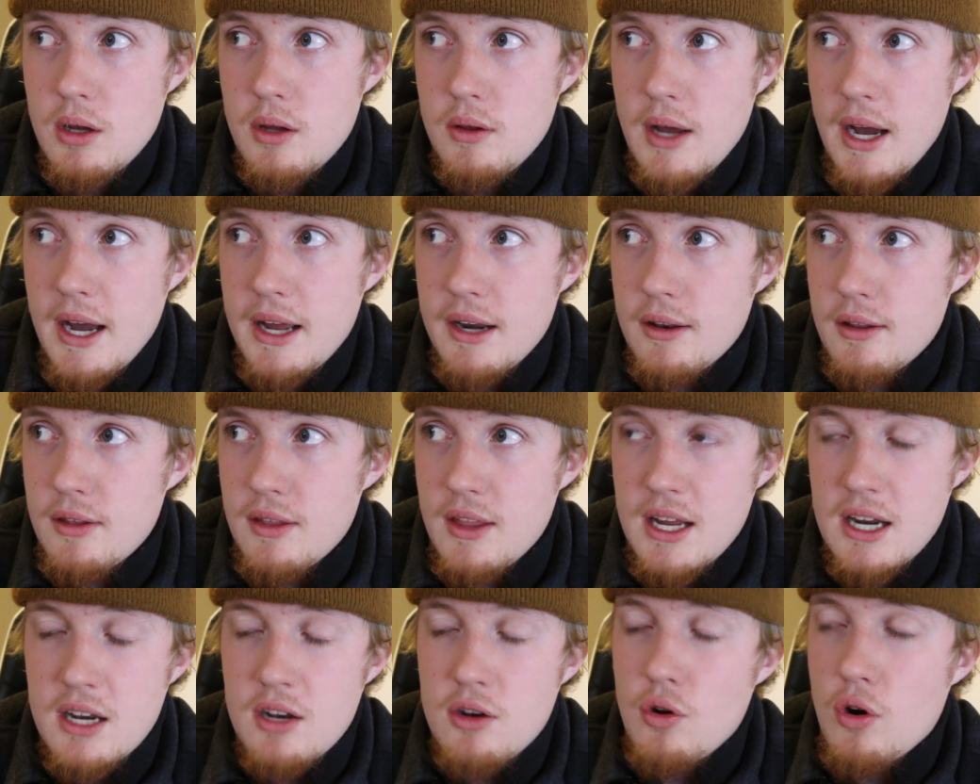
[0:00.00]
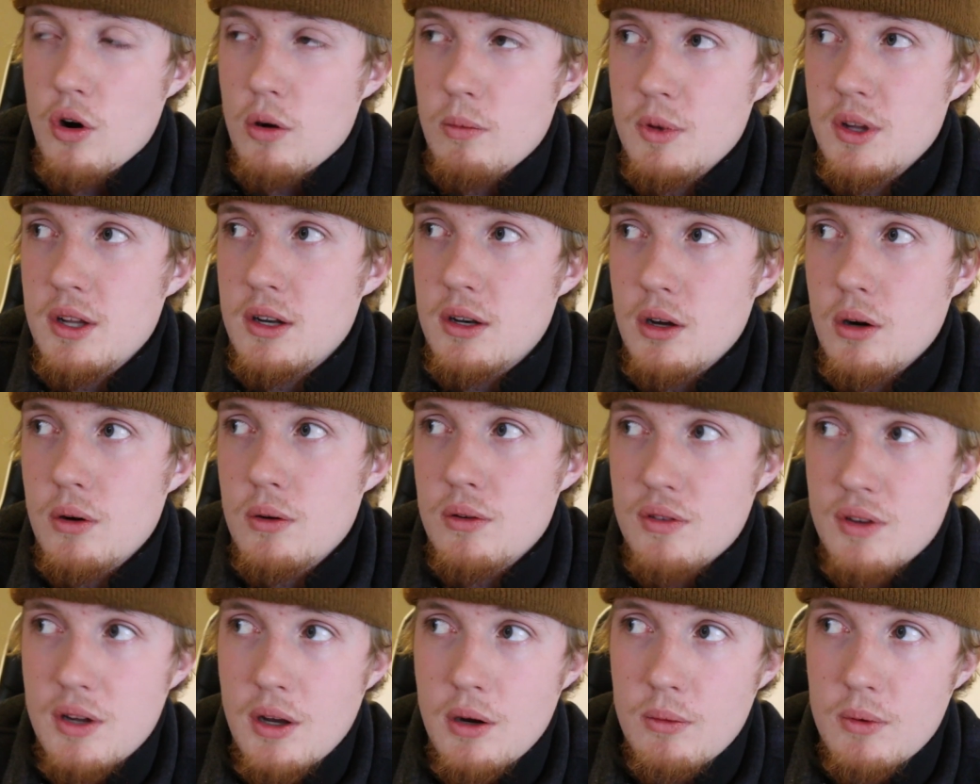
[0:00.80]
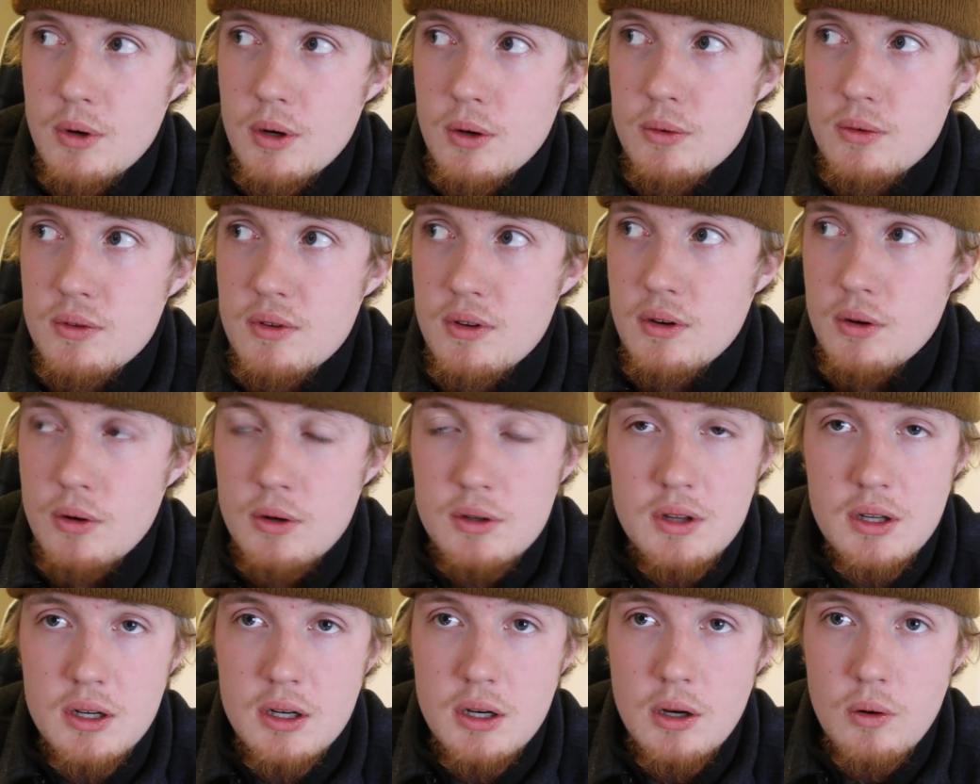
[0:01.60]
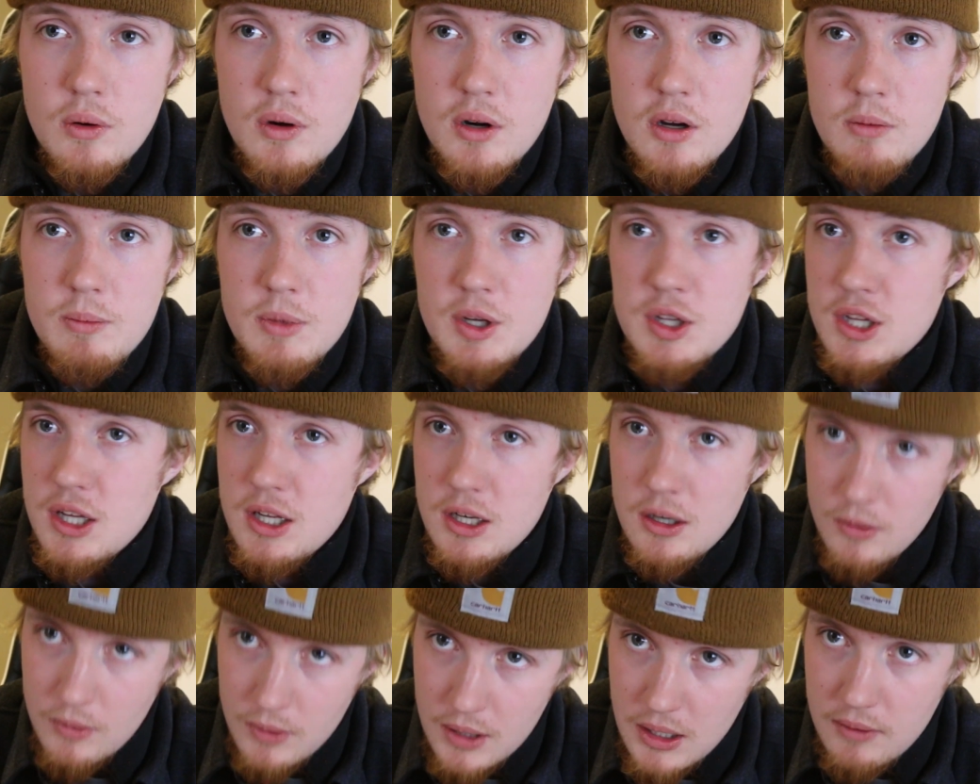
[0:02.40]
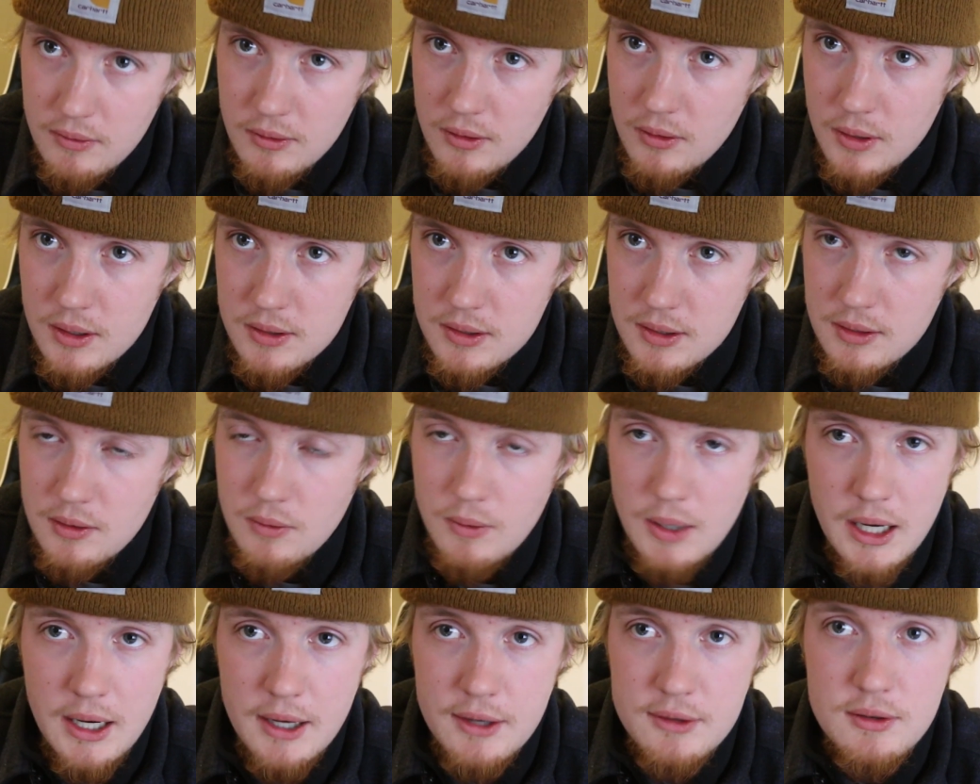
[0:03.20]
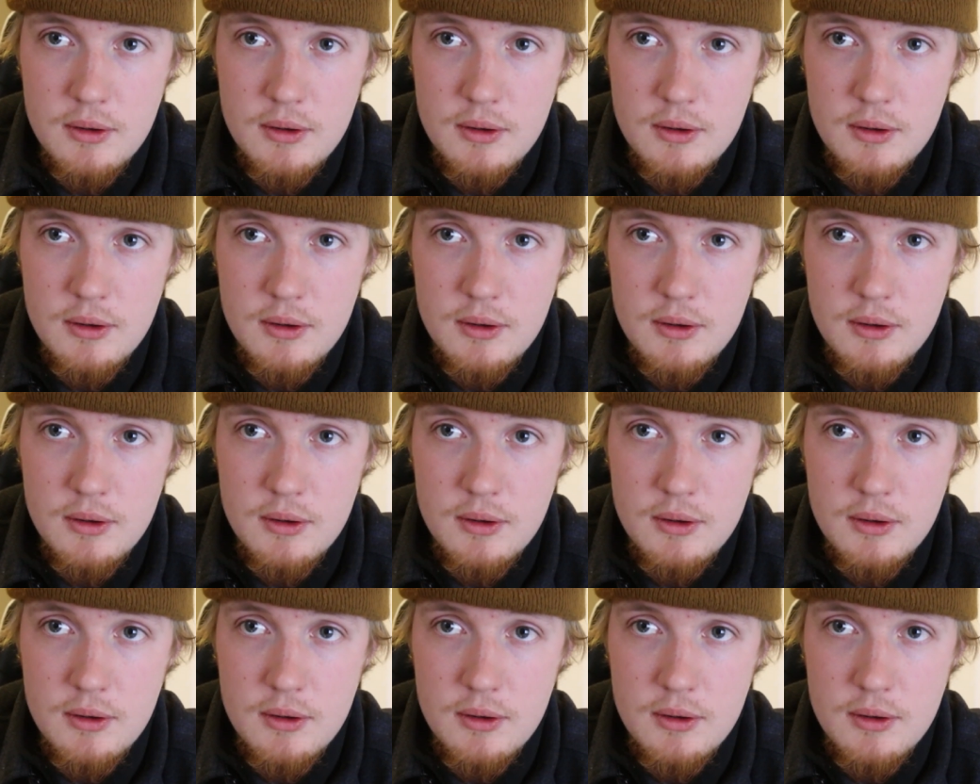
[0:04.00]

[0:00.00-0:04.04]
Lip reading: They normally don't salt roads in North Dakota, but they do it every once in a while.